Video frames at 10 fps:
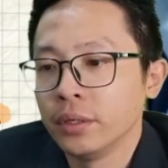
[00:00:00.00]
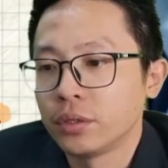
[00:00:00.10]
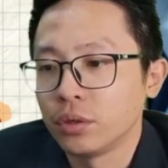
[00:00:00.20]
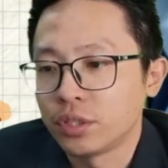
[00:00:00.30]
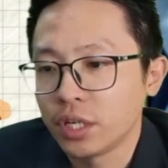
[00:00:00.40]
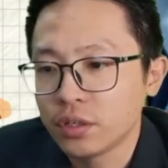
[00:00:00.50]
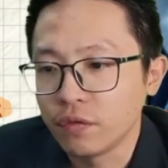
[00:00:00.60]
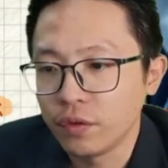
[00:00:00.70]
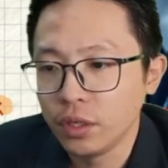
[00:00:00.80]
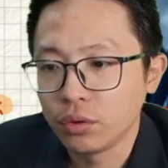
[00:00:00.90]
So change the
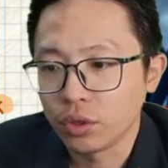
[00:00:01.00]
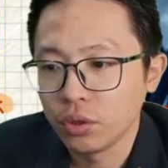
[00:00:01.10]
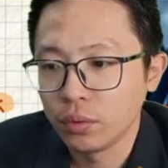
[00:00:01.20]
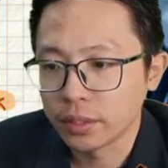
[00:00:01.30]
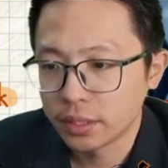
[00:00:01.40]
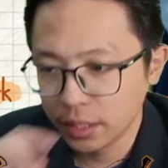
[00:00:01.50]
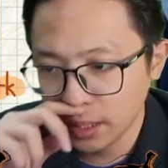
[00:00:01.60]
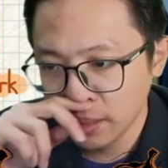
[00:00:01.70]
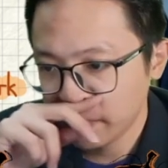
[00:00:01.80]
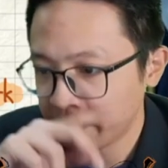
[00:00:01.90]
V into Q over
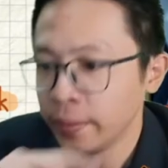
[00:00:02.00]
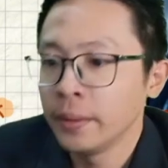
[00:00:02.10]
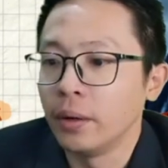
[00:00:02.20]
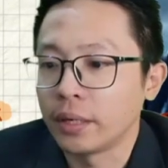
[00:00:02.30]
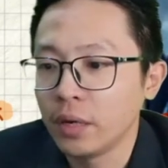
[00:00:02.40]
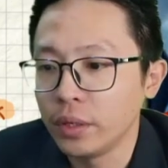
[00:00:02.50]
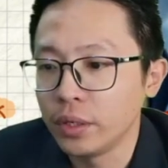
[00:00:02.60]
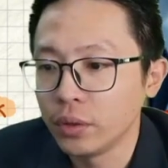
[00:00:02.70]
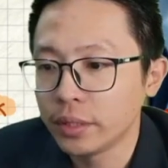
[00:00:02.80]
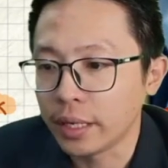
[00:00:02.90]
C. Okay, we
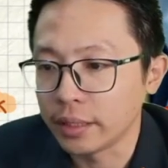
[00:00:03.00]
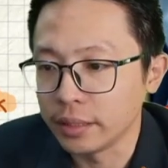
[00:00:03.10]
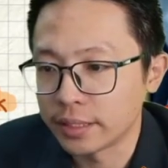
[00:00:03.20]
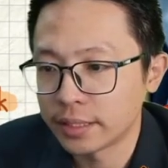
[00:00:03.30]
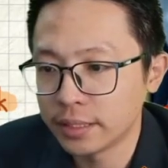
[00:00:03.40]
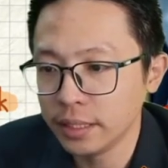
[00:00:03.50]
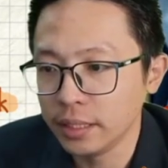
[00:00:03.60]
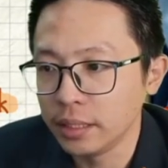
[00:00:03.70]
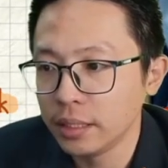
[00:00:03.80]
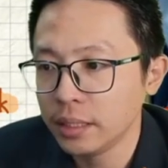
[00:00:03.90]
know that the
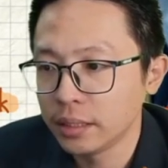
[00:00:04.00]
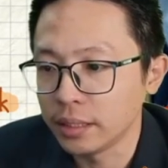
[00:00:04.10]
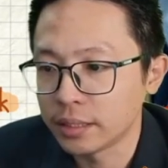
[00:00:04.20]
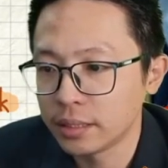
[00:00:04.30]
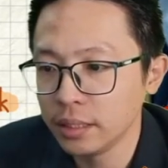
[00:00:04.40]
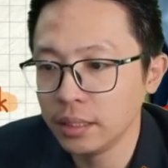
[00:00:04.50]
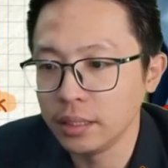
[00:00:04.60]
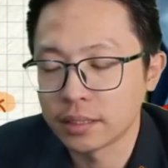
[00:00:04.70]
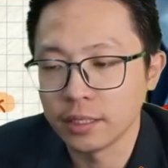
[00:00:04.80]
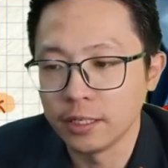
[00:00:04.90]
C
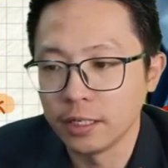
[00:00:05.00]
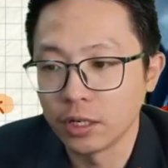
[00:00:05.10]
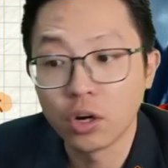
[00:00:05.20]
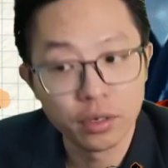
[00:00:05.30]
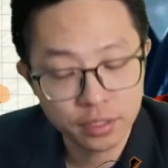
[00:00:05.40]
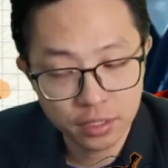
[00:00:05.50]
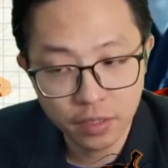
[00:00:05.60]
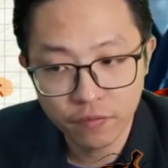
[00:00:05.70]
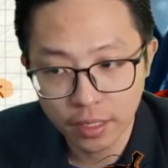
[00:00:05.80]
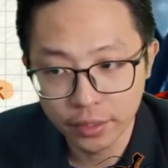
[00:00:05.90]
is a
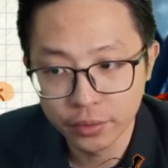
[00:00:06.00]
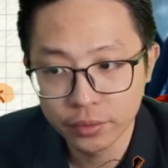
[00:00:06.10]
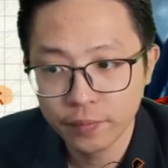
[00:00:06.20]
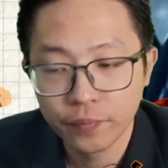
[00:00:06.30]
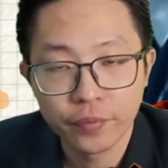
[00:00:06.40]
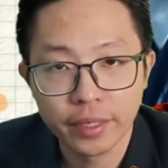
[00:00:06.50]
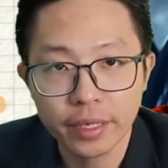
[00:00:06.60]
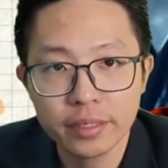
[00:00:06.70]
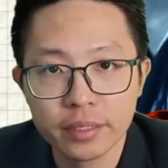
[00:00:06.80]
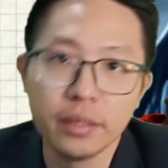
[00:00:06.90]
constant value. Okay,
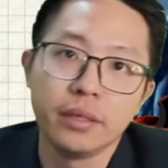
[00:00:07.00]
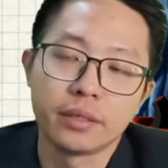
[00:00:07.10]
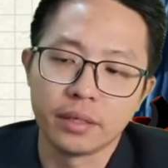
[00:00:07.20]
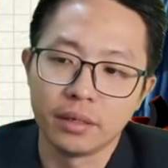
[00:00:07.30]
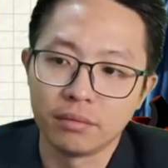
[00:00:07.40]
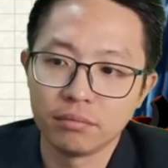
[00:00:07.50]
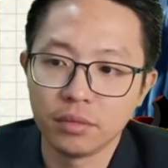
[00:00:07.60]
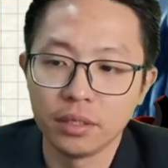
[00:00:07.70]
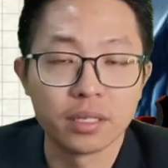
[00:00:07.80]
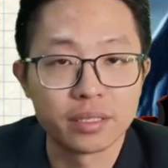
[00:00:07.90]
C is
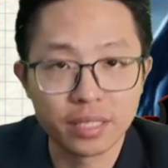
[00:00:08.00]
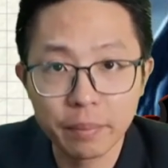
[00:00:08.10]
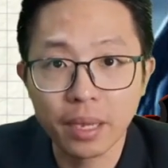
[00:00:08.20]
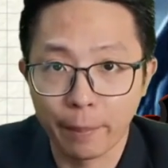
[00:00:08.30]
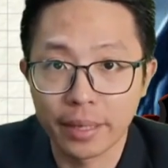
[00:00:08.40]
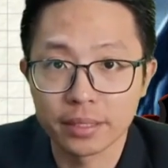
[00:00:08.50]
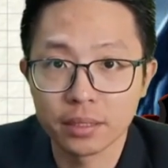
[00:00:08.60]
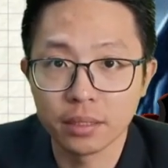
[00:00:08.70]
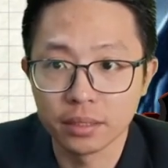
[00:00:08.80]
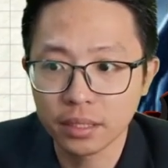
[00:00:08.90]
the same
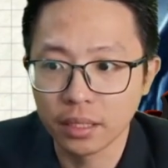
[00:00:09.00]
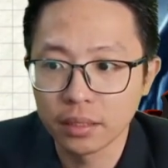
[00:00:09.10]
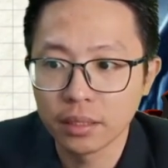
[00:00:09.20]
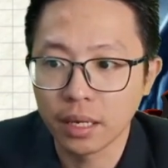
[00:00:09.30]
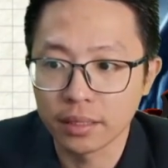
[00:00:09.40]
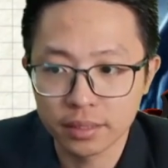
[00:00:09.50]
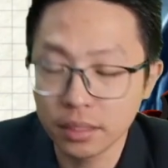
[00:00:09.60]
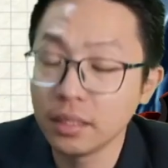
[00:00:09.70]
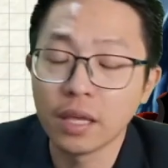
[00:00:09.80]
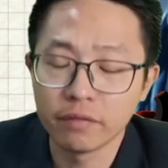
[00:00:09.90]
capacitor, isn't it?
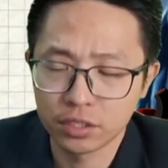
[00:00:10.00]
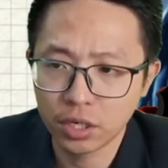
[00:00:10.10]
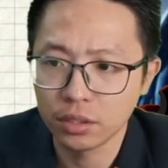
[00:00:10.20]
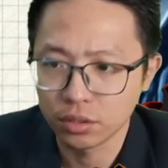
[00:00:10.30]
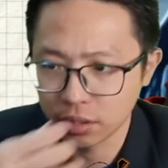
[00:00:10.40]
C never change.